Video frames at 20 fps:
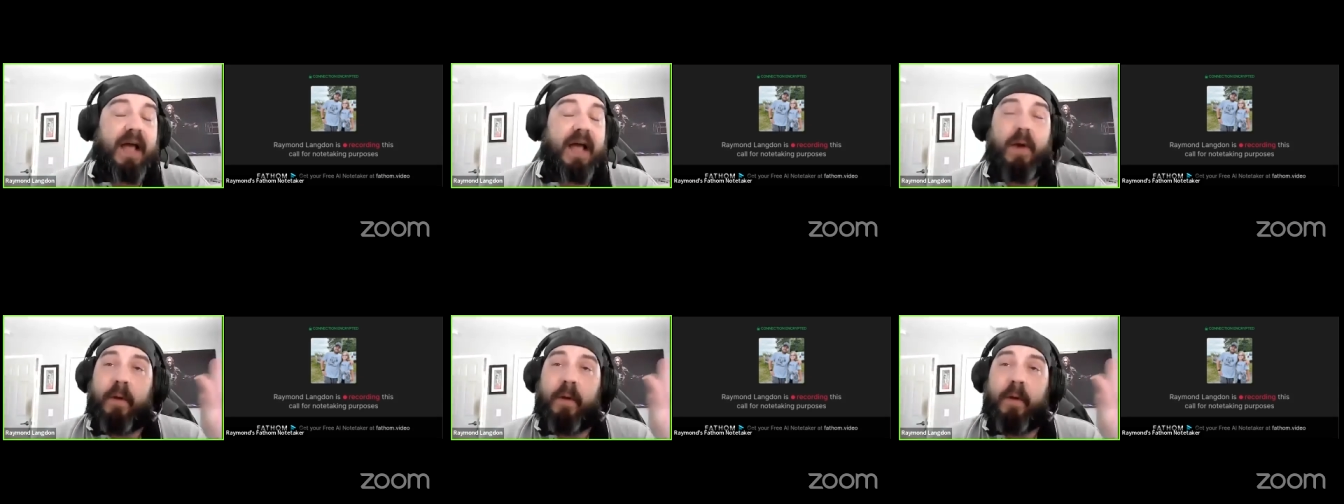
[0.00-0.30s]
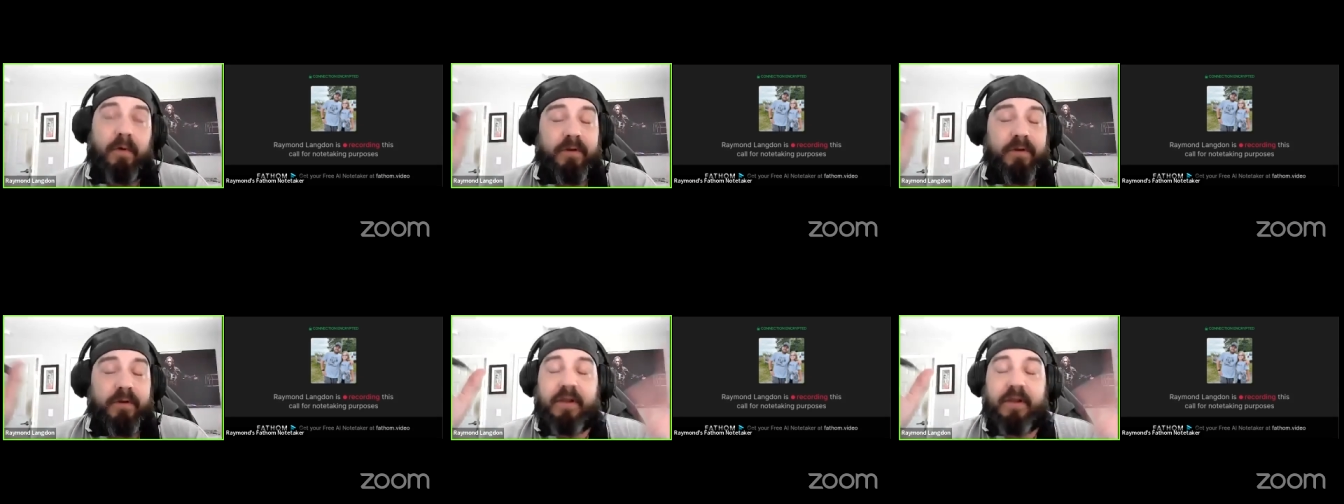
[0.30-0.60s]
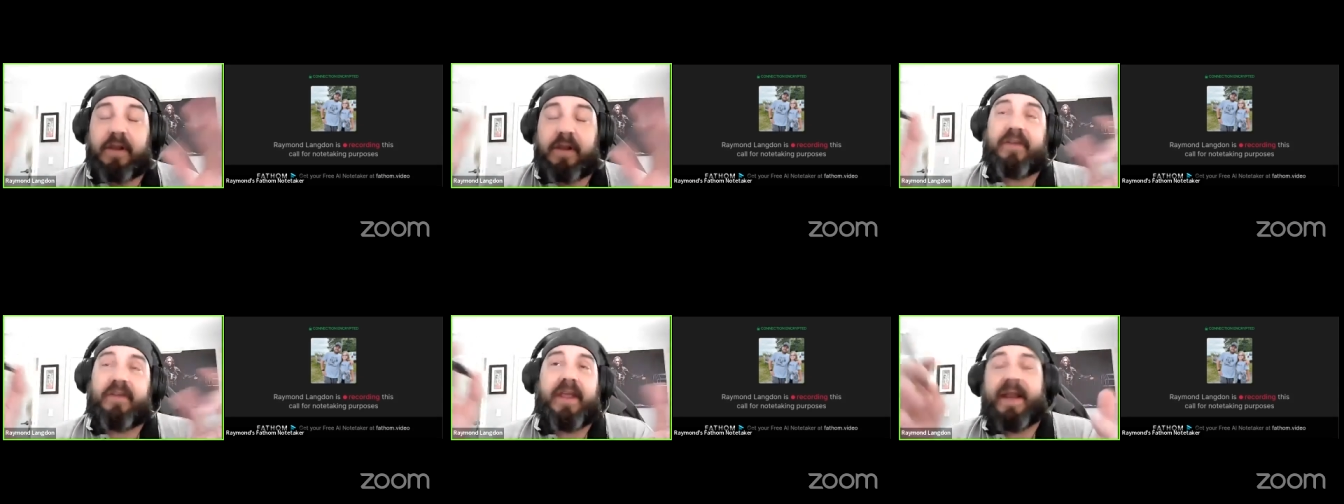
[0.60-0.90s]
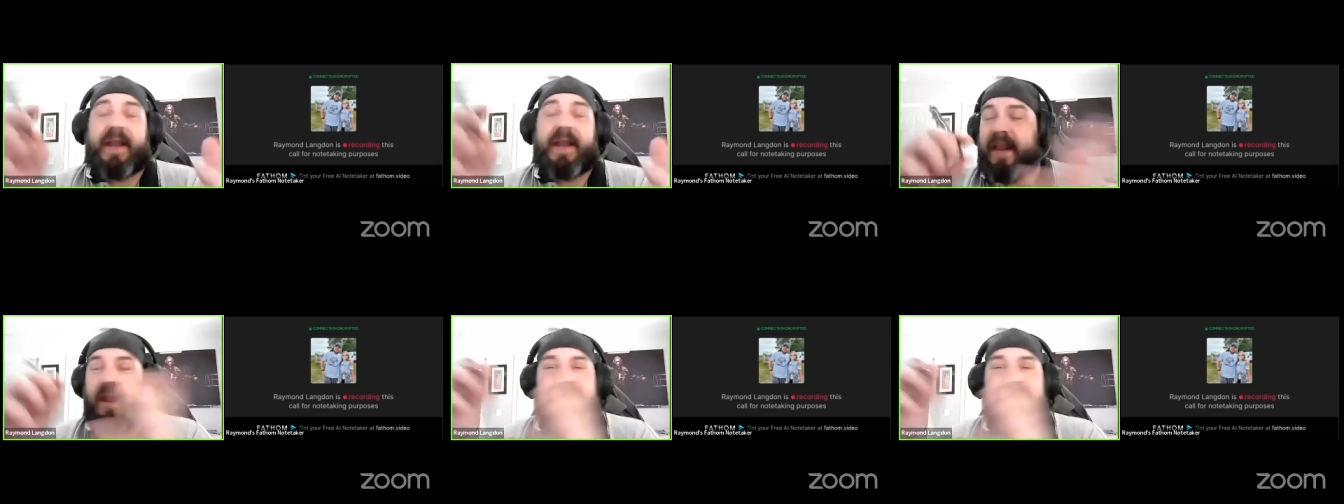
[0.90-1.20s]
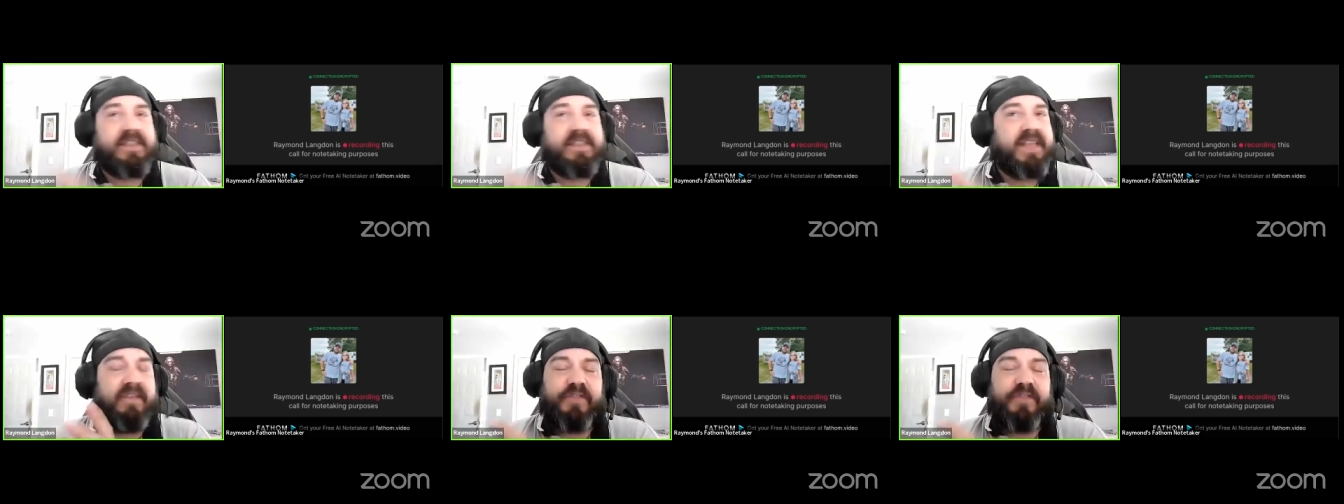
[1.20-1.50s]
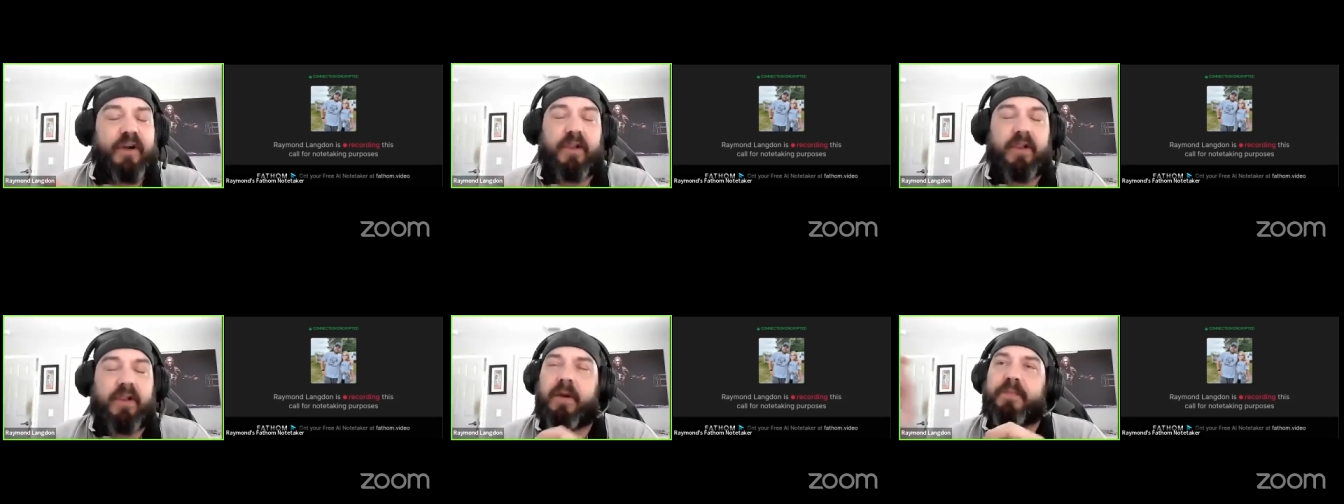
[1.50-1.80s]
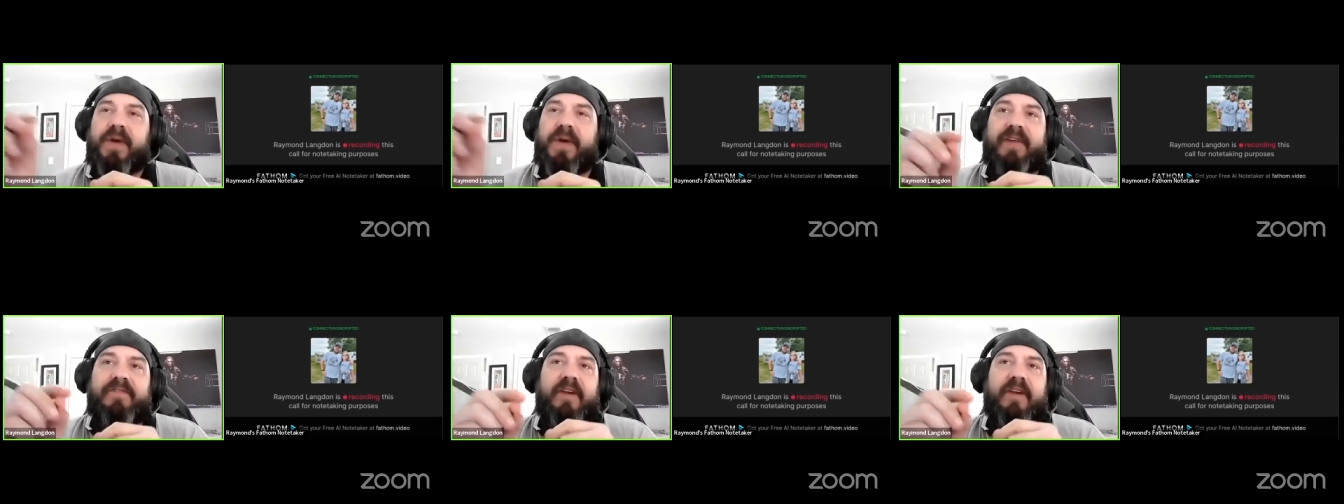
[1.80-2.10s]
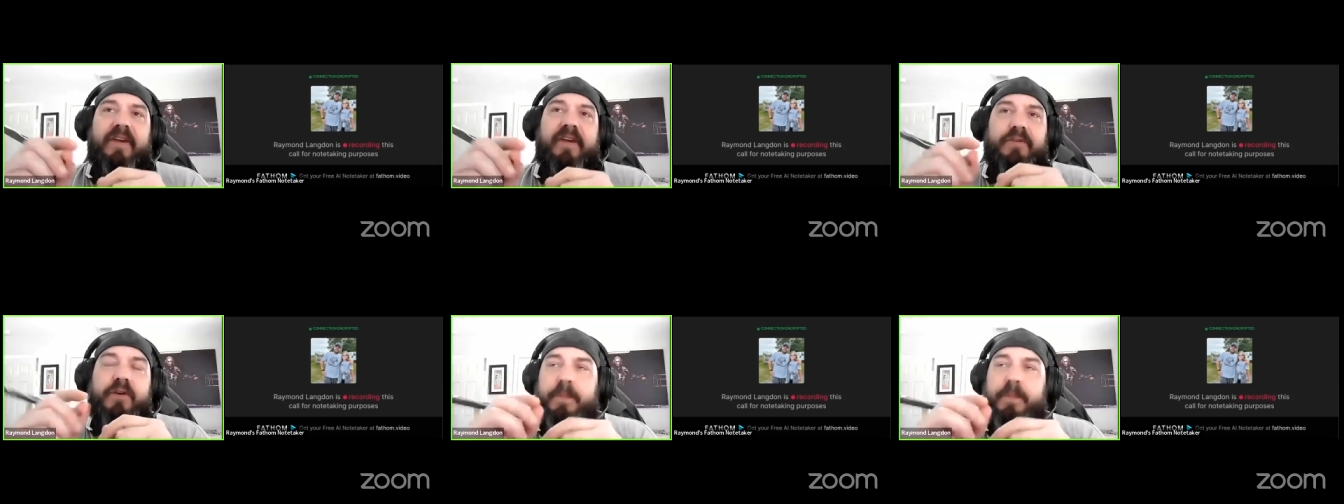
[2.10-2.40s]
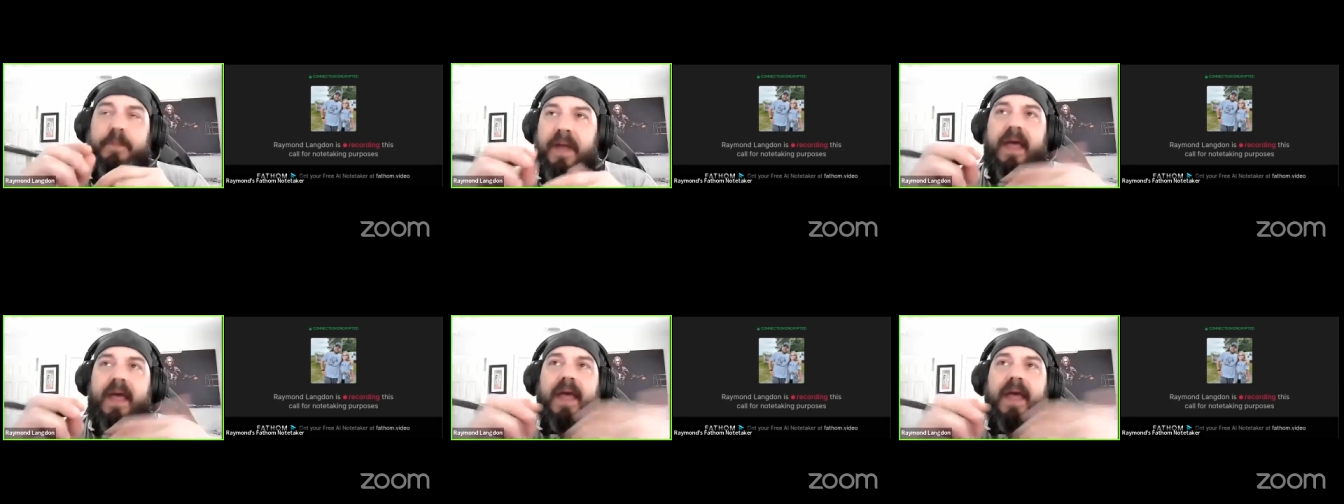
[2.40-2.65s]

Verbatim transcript: I won't touch and, and I'll save for a little private group,